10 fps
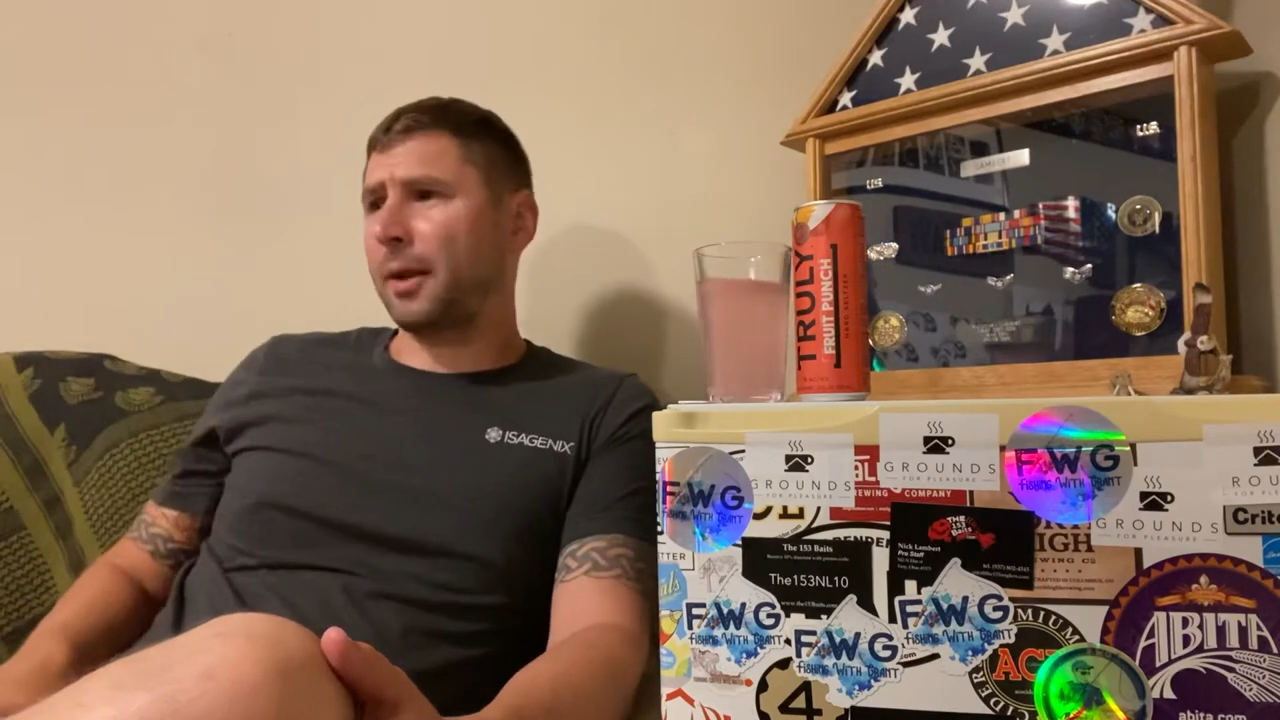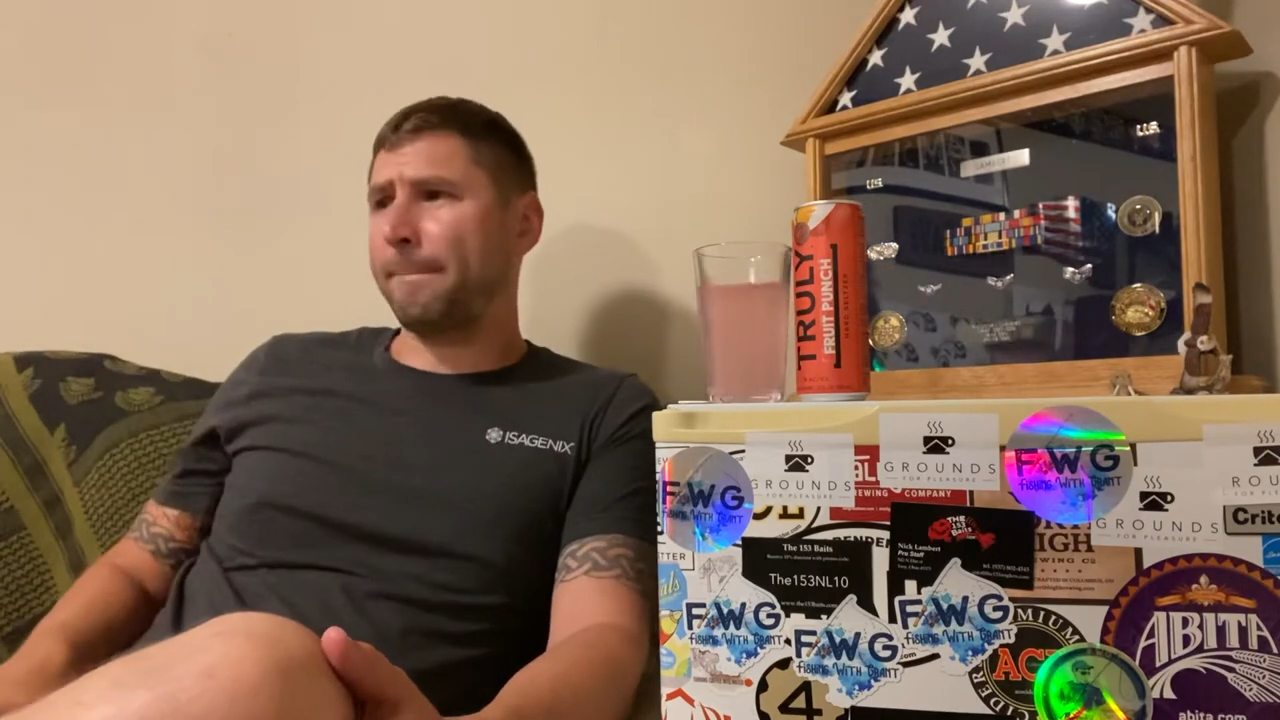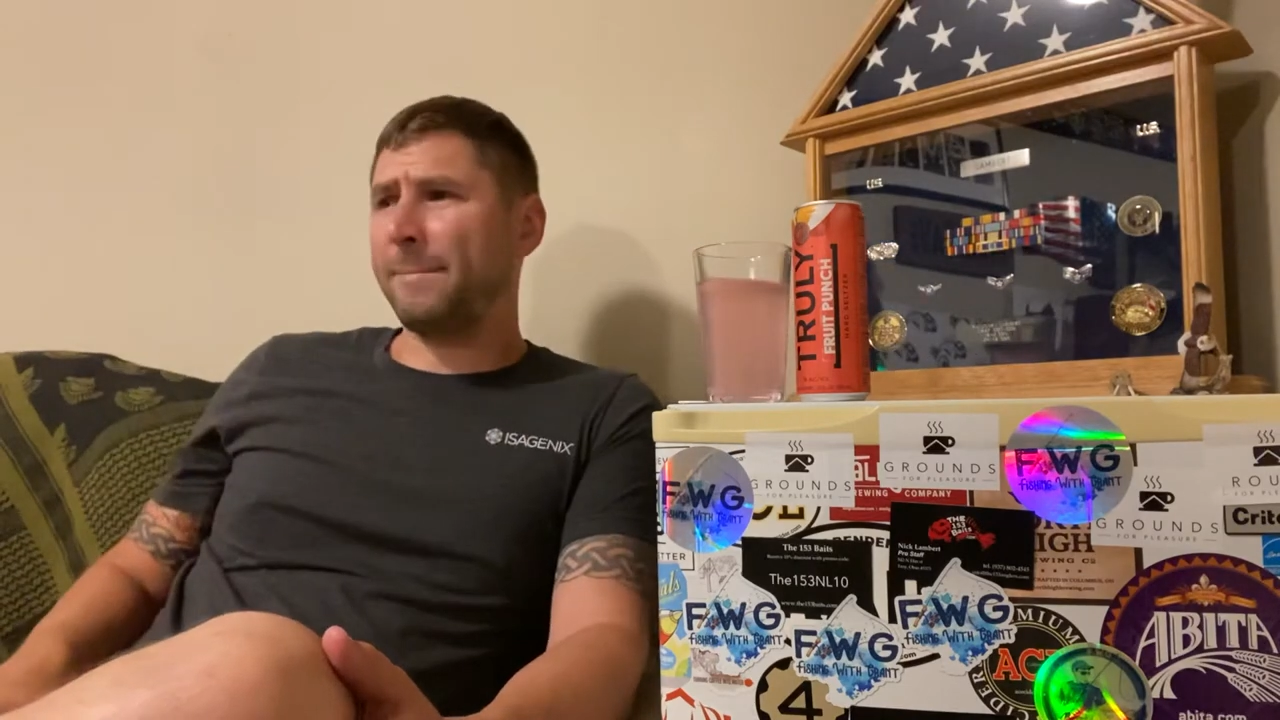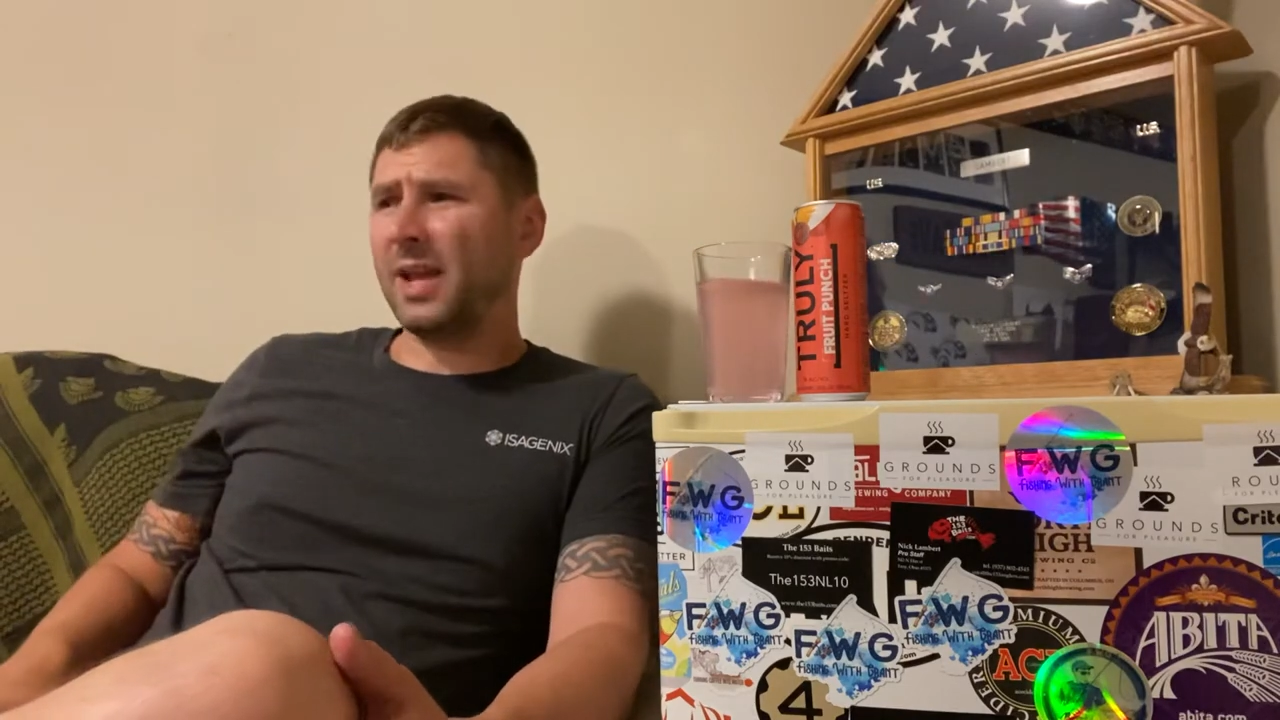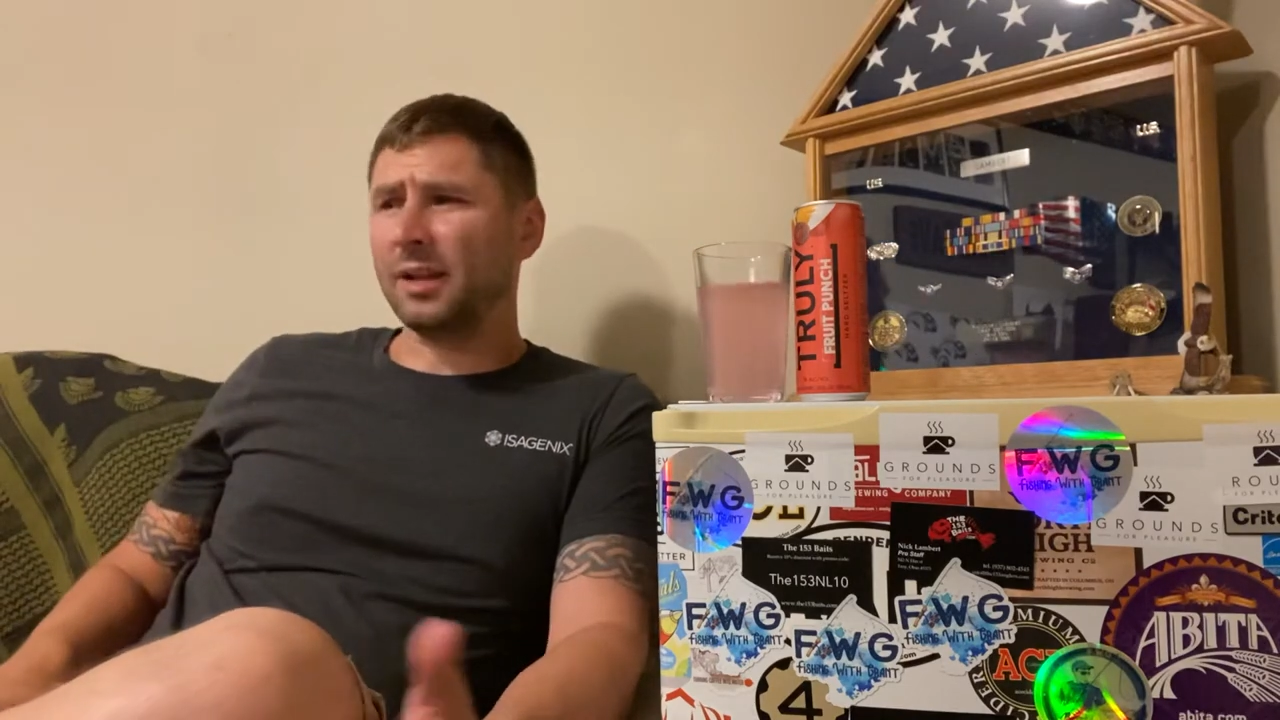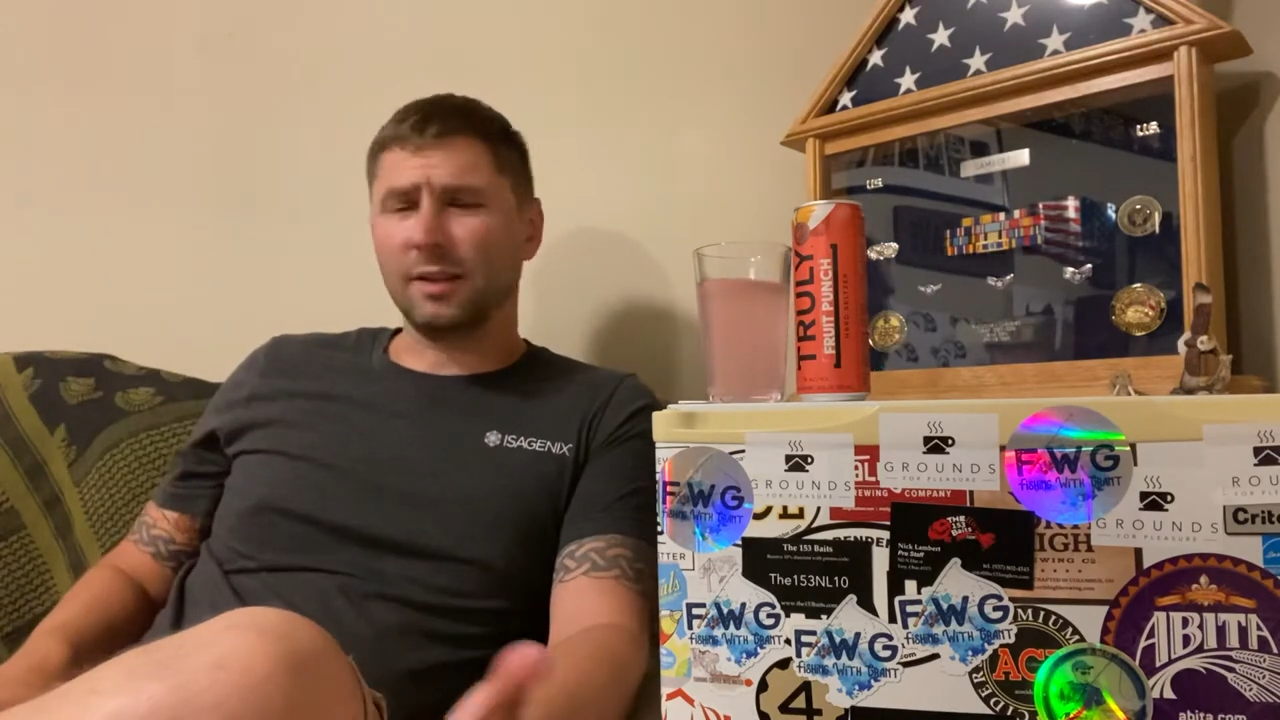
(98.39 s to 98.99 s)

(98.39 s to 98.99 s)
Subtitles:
a pink